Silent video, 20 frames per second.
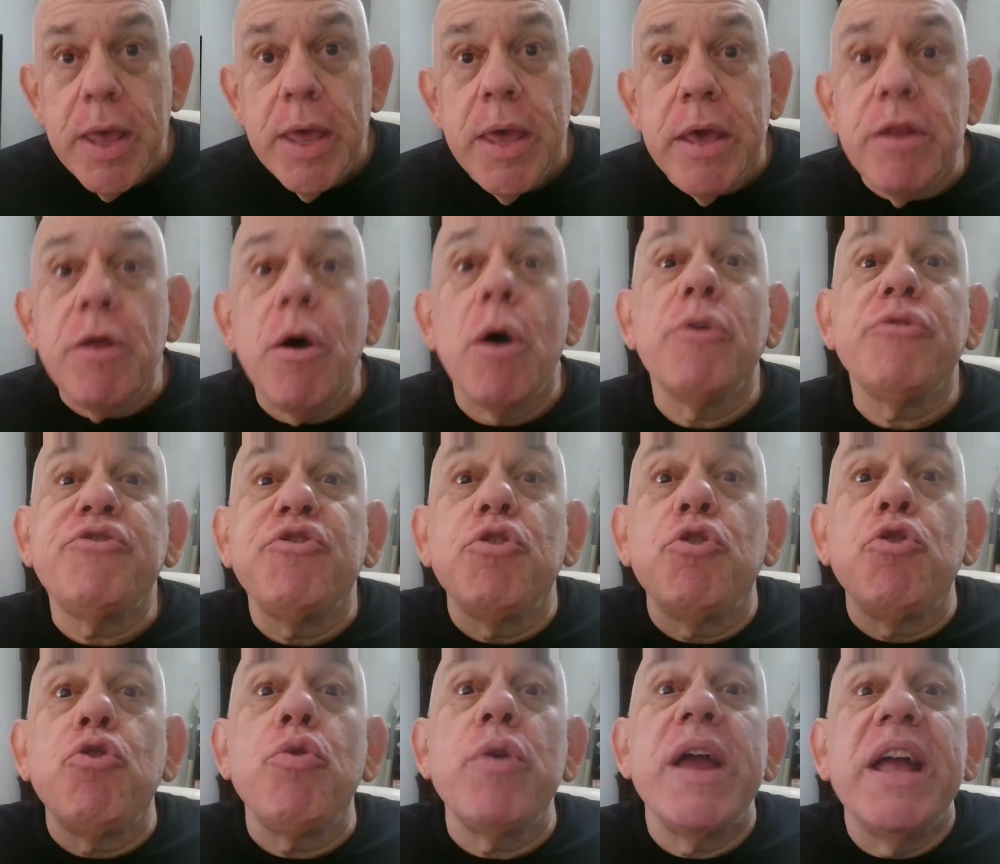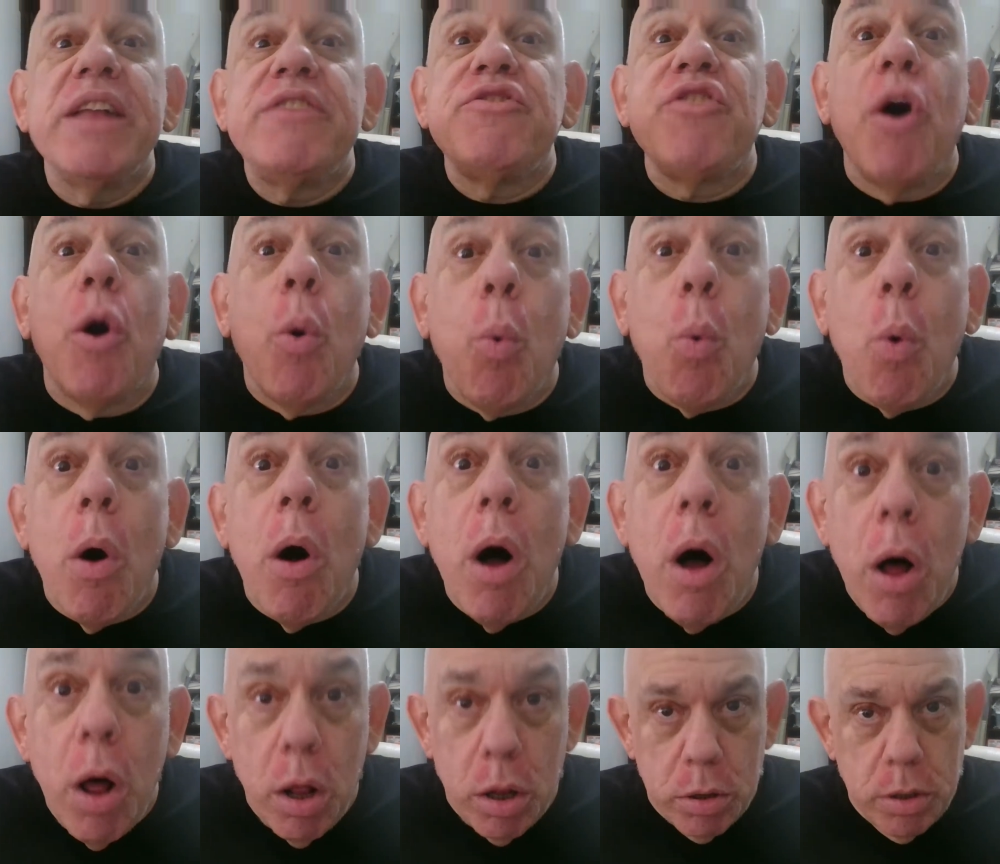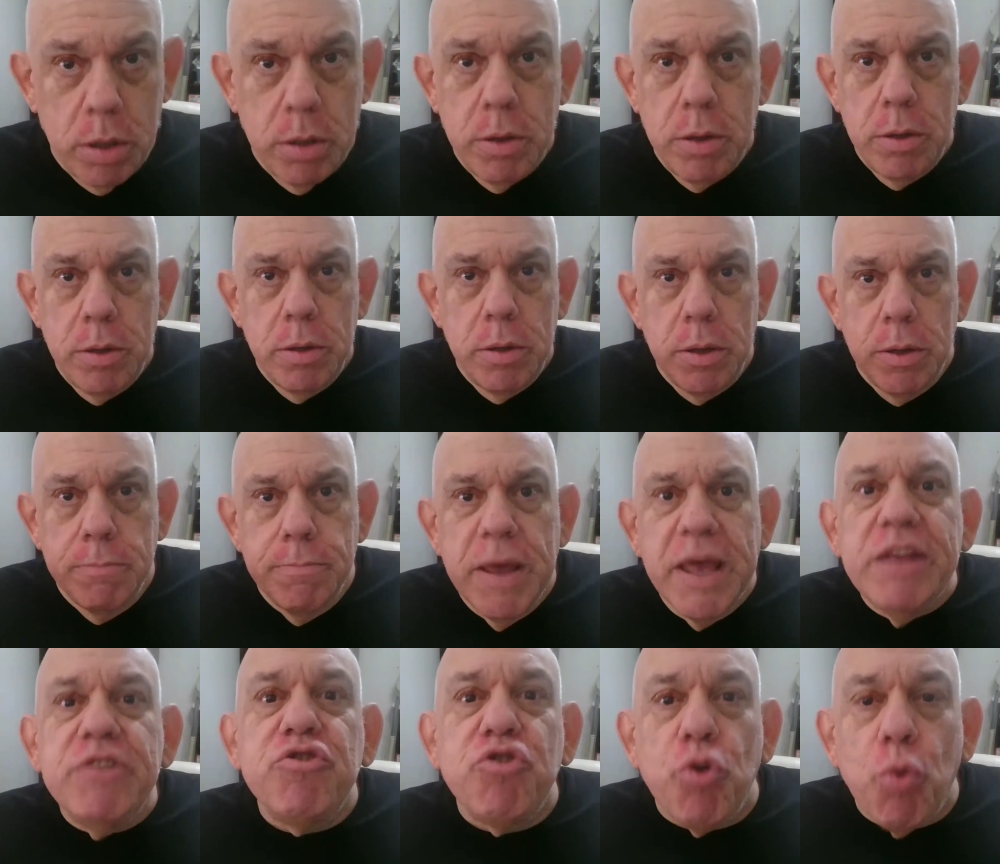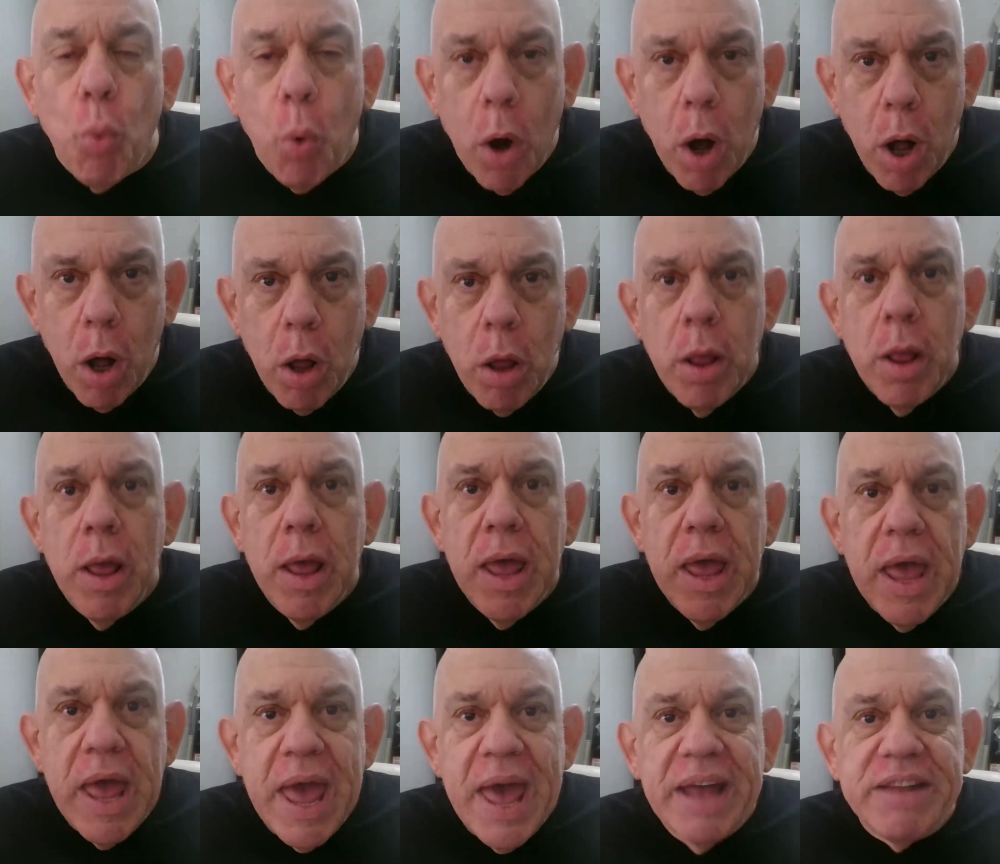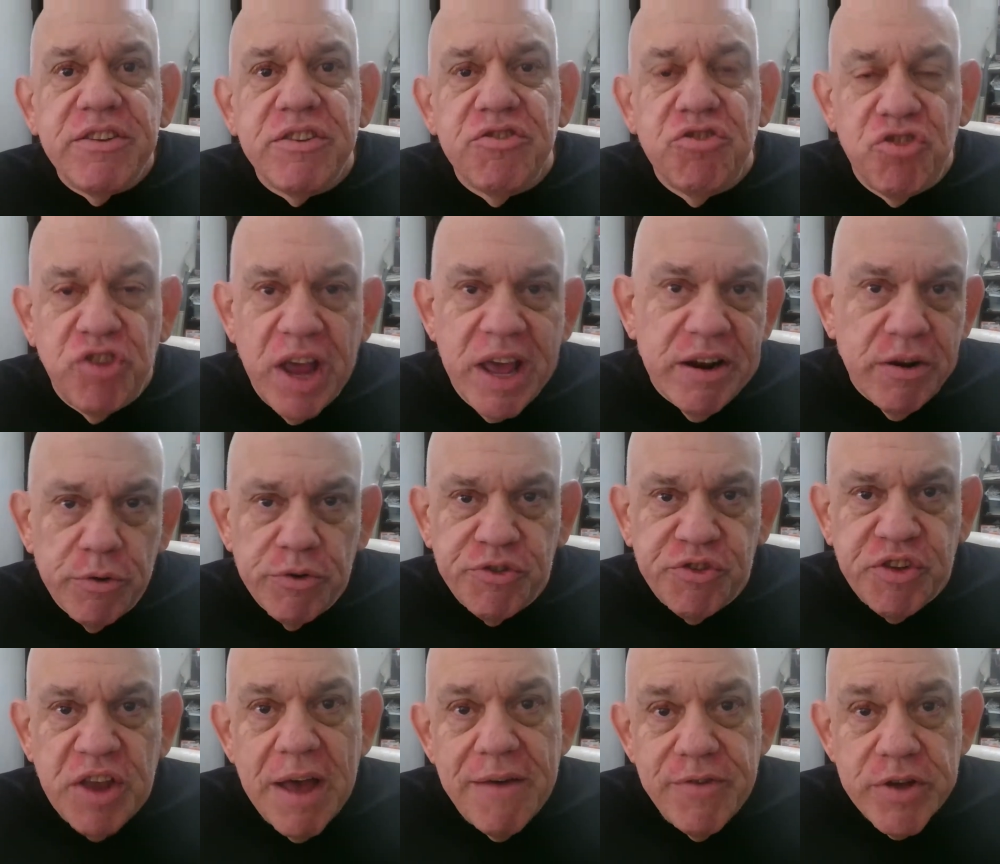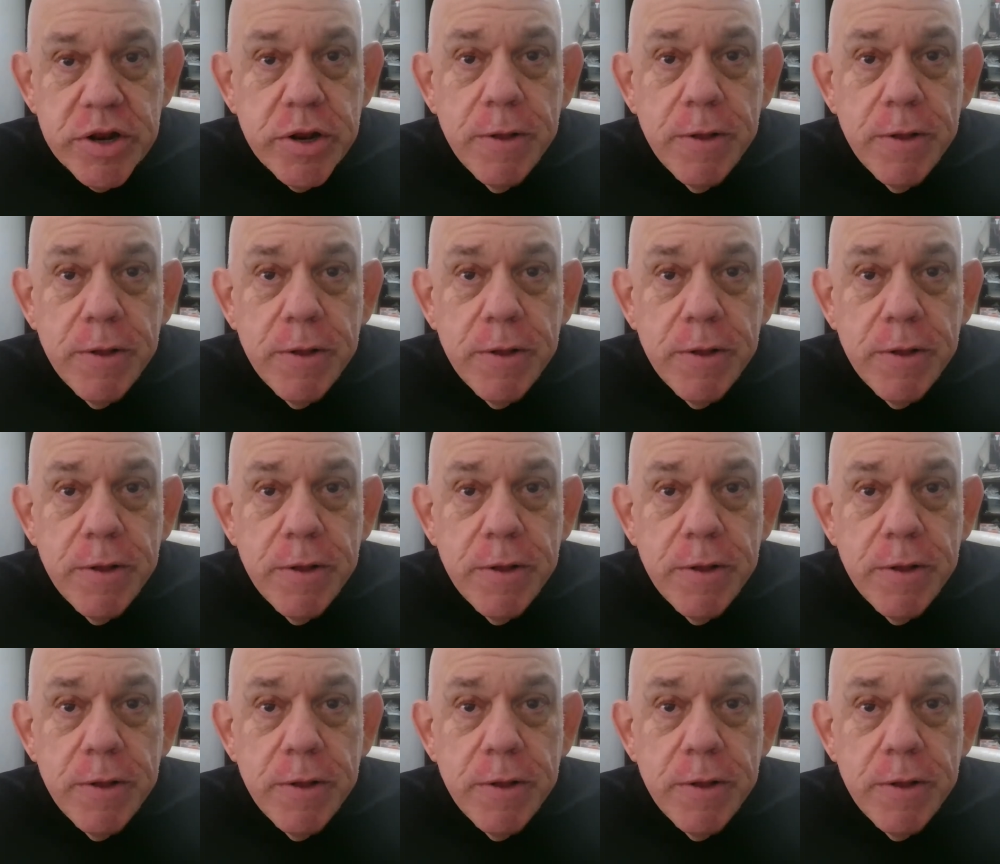It also creates a wall, a major wall at Channel 7.